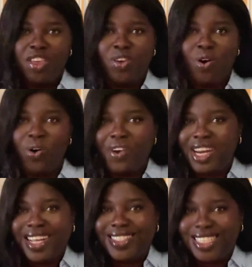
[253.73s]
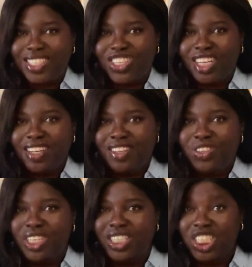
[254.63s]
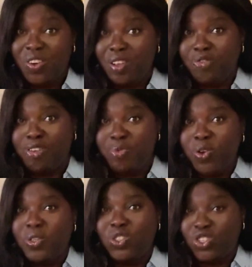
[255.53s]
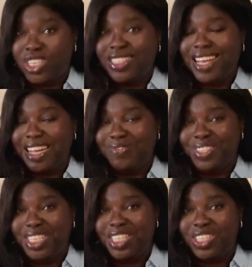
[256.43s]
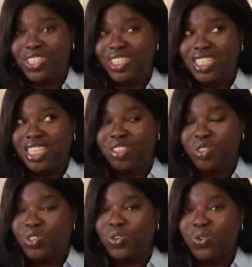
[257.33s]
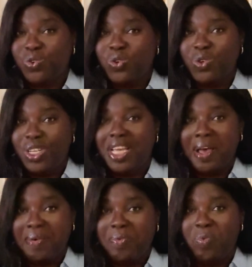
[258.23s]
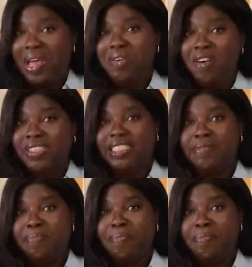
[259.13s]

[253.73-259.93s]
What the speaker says: You're already a teacher. You can do it from your student accommodation. So yeah, why not?